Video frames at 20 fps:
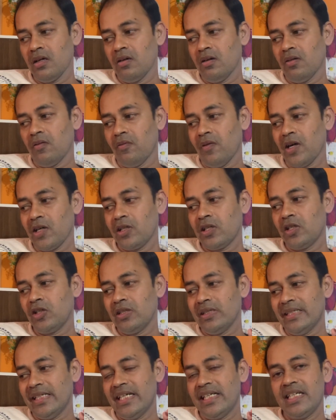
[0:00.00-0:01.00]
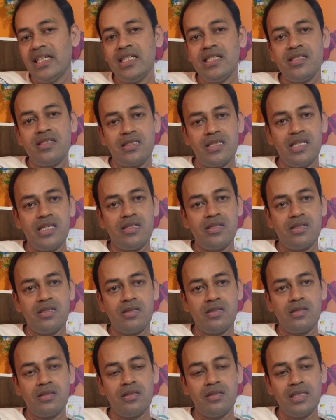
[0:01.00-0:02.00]
what DDD says
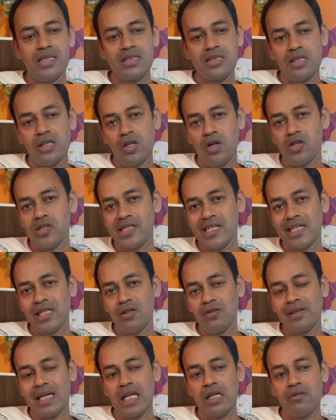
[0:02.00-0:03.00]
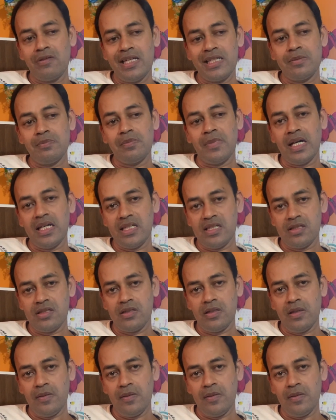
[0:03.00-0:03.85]
is this logic to calculate mileage